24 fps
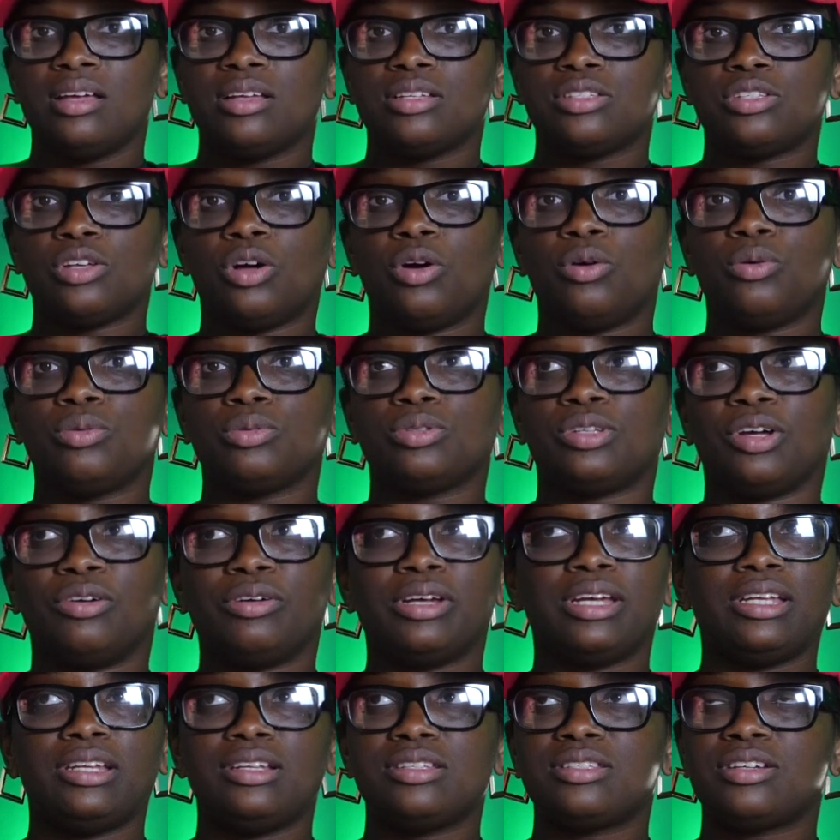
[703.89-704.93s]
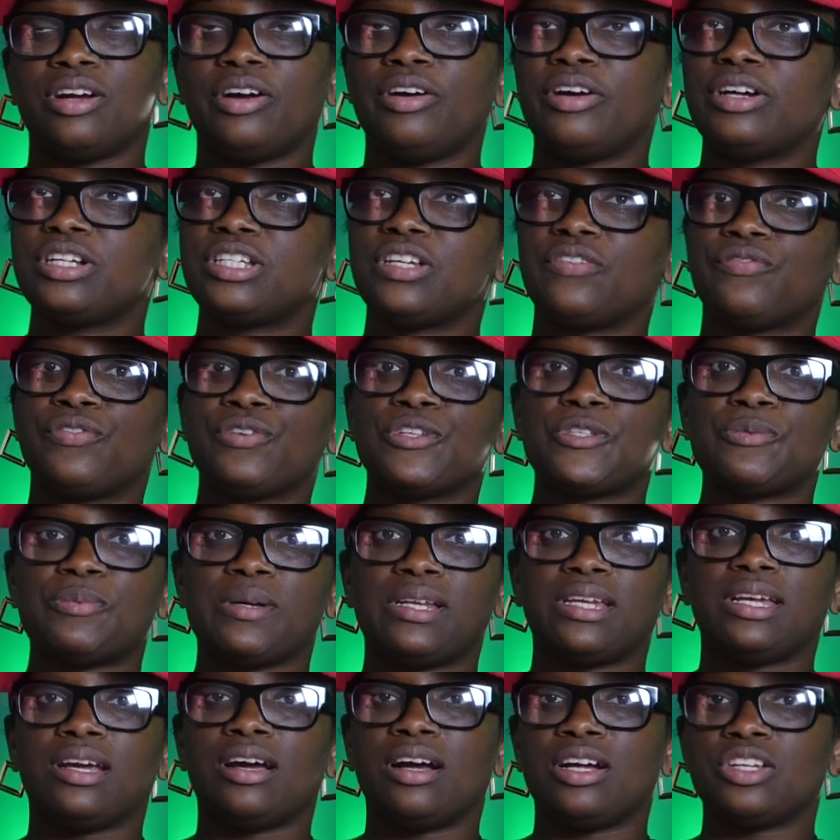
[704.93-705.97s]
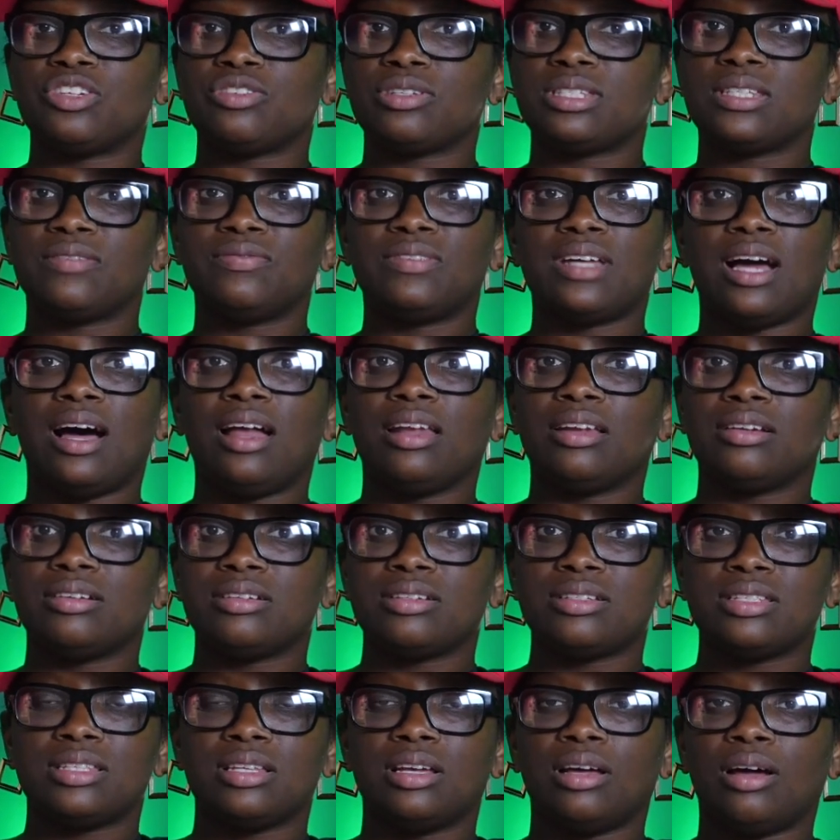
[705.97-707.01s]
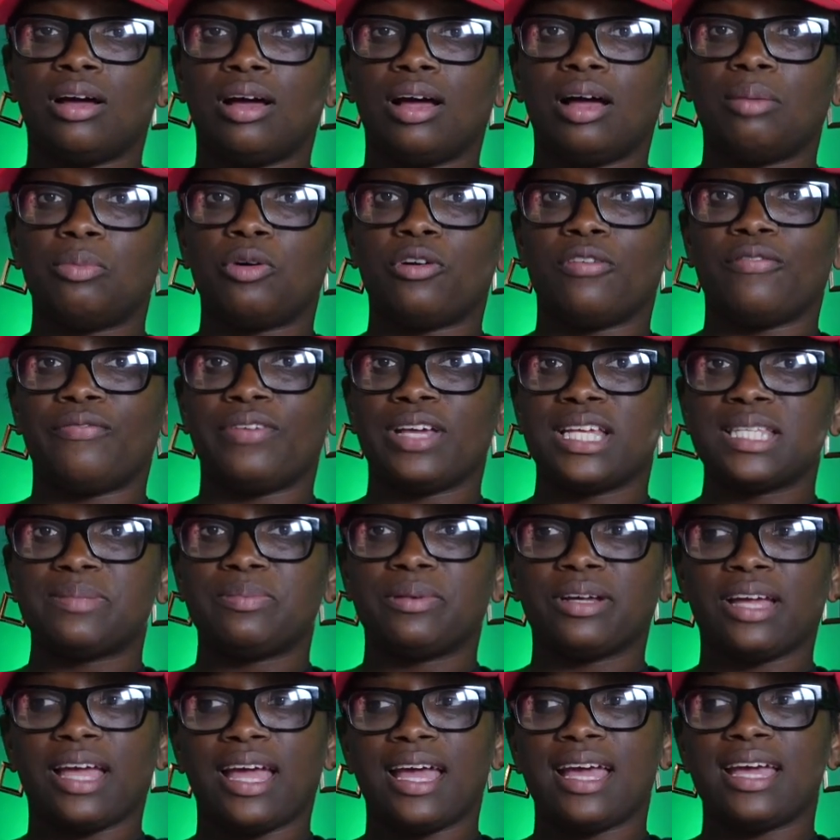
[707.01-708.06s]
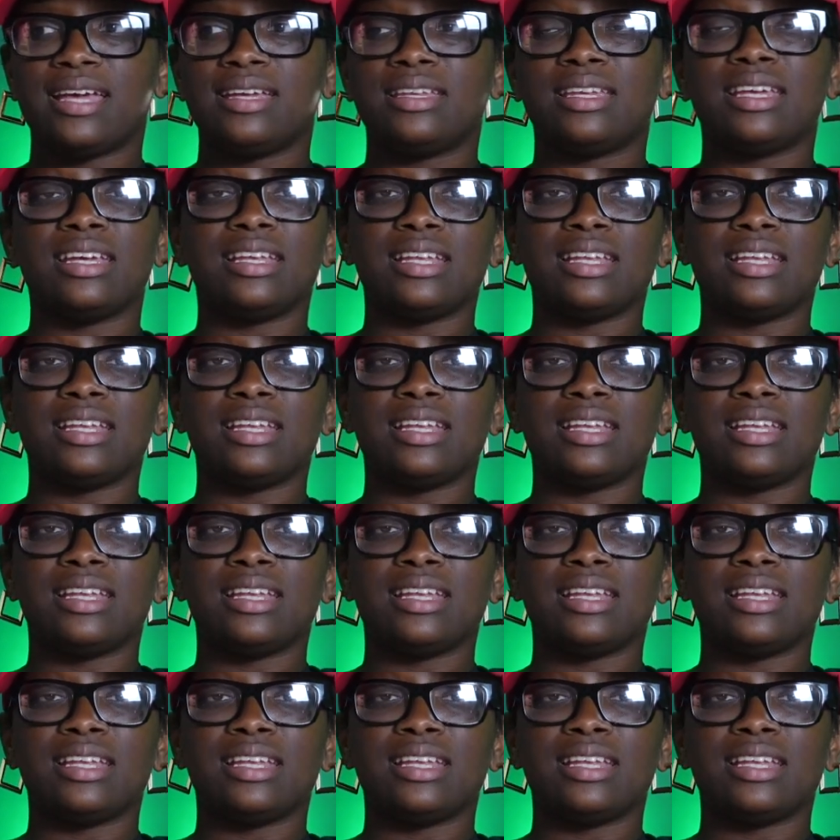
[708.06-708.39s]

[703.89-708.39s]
So don't get discouraged if you're spending hundreds of dollars um, on Facebook ad.